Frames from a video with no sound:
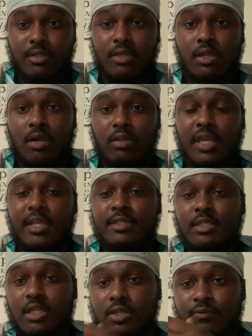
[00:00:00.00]
know, leading
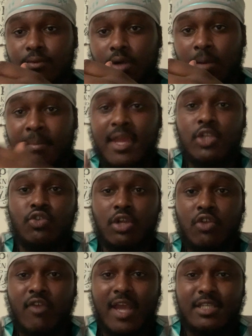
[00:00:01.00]
to the um, mandatory
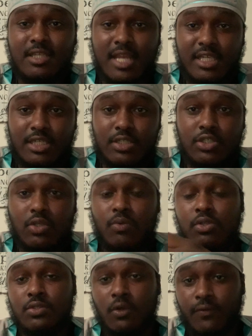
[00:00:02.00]
cracks in nations, so on
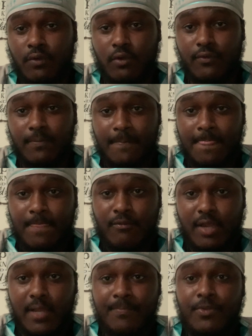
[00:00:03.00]
and so forth.
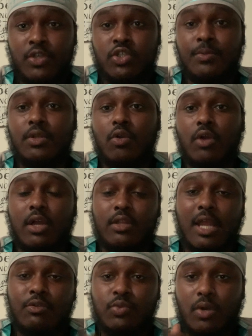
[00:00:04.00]
Right? So we know
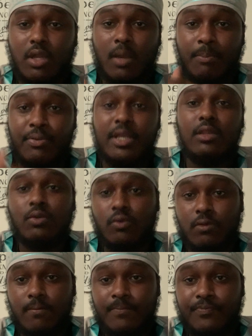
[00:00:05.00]
that was what? A
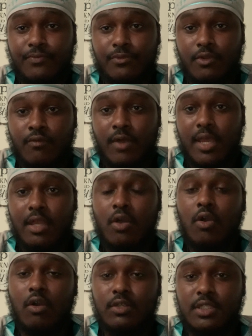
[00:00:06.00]
prelude. Right?
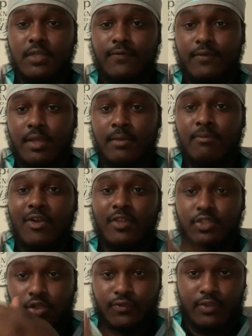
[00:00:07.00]
Causeth in
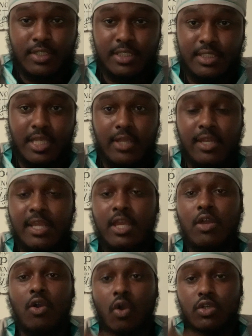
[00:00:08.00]
Revelation 13, verse 16, he
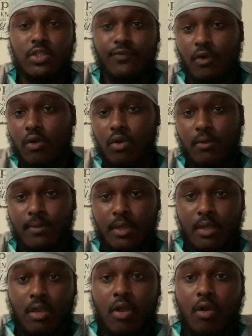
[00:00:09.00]
causeth all.
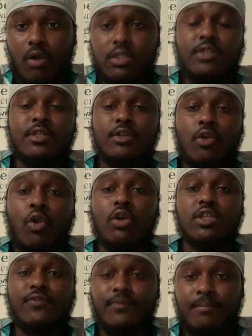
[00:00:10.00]
Causeth,
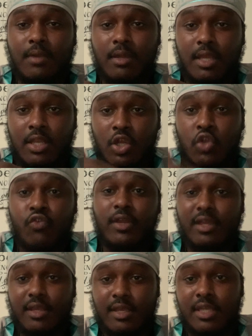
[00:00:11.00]
causeth uh, in the
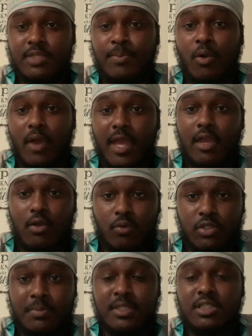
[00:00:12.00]
Greek is poeo,
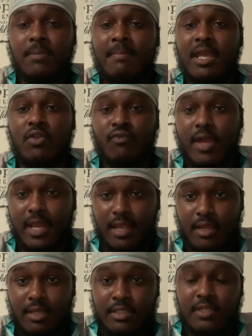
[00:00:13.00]
which means to make ready,
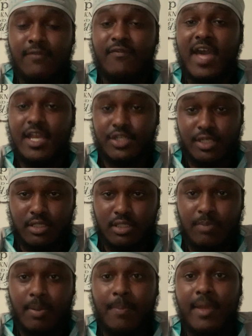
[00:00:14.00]
to fashion,
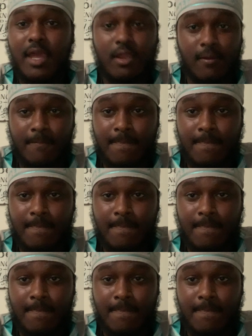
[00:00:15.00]
to prepare